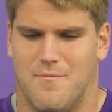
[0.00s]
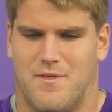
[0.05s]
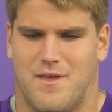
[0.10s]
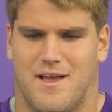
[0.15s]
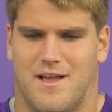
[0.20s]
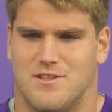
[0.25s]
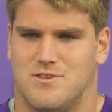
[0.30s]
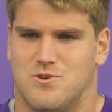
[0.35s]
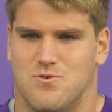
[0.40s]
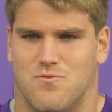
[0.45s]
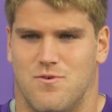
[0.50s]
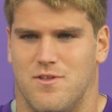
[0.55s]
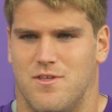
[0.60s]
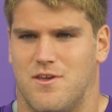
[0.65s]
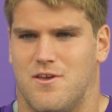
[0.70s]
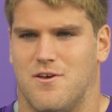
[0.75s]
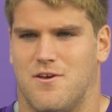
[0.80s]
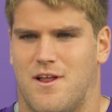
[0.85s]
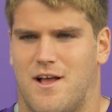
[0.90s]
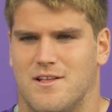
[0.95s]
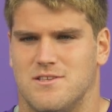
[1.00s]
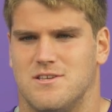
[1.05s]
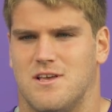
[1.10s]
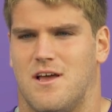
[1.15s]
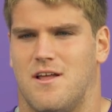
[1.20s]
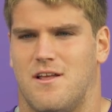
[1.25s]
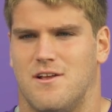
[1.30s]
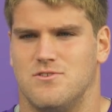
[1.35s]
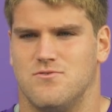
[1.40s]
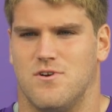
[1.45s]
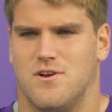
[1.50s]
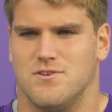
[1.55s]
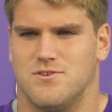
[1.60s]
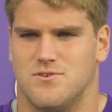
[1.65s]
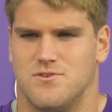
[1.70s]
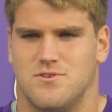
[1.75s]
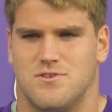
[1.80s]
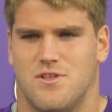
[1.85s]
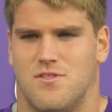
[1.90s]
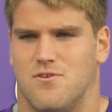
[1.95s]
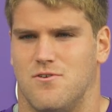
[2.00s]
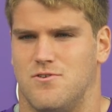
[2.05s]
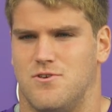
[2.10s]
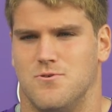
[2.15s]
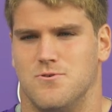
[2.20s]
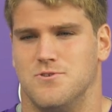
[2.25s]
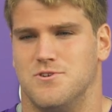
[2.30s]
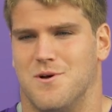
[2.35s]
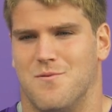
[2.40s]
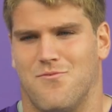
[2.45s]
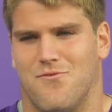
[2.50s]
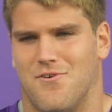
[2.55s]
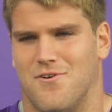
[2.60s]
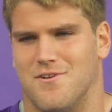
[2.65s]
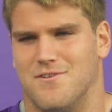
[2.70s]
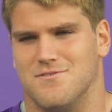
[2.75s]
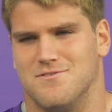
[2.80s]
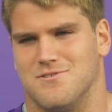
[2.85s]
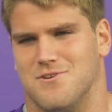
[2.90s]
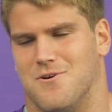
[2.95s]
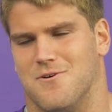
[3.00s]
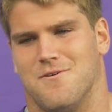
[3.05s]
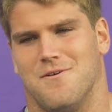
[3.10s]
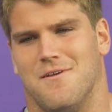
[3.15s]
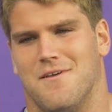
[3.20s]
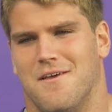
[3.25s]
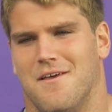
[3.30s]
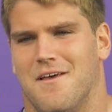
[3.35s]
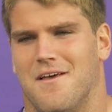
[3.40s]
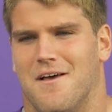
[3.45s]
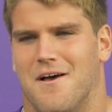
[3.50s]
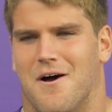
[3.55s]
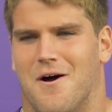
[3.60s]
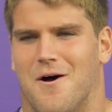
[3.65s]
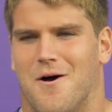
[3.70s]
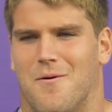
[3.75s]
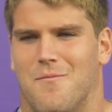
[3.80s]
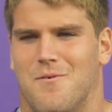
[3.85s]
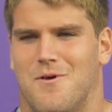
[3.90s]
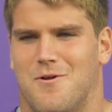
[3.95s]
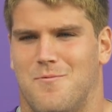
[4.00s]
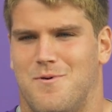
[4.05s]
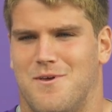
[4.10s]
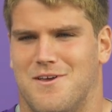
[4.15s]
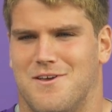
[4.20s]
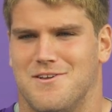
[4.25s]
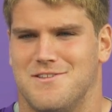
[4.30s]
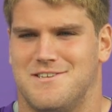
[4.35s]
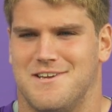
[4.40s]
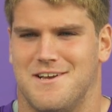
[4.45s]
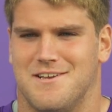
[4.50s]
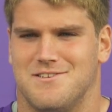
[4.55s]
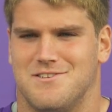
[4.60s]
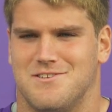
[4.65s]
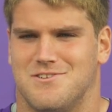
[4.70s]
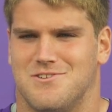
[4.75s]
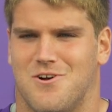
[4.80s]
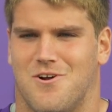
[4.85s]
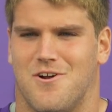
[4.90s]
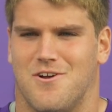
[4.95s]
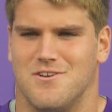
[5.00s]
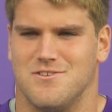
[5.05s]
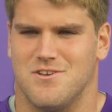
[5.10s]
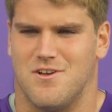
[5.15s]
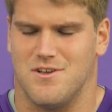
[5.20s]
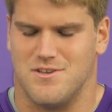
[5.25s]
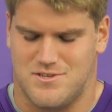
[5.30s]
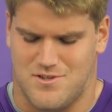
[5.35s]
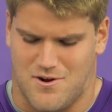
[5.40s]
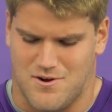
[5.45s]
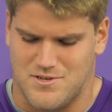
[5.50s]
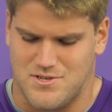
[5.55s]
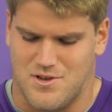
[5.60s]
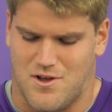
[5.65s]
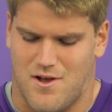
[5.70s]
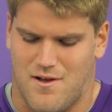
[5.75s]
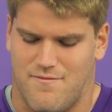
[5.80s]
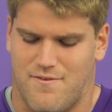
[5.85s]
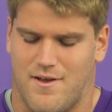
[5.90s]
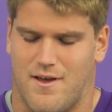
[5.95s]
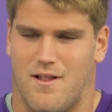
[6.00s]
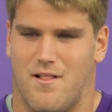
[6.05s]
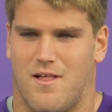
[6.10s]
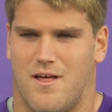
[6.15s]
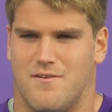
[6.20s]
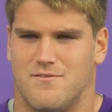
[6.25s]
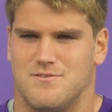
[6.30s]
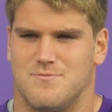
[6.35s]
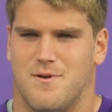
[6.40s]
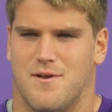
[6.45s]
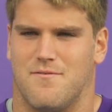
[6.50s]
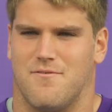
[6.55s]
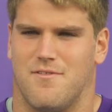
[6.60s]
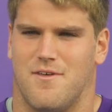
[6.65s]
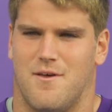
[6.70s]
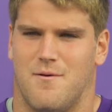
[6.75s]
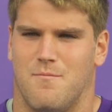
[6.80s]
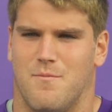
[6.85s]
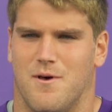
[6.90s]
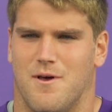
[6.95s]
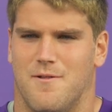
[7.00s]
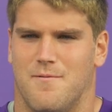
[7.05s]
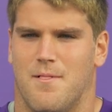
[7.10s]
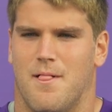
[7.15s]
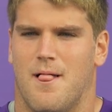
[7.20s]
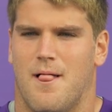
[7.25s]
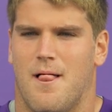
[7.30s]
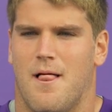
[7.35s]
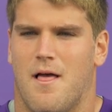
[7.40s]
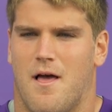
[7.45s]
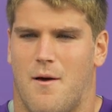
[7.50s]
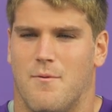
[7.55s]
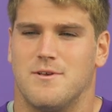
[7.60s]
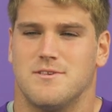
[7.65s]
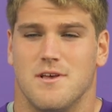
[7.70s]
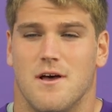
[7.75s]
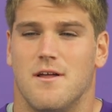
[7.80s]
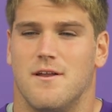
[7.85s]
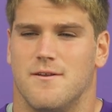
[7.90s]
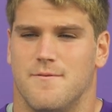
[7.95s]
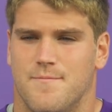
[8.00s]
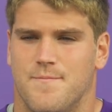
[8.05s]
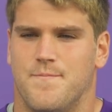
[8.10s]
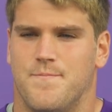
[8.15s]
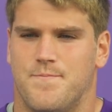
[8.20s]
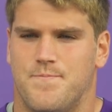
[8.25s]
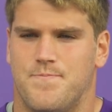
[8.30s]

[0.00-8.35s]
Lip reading: They got two really good outside edge rushers, and they're huge up front. So it'll be a good test to start us off. I got a lot of respect for them, but I'm excited.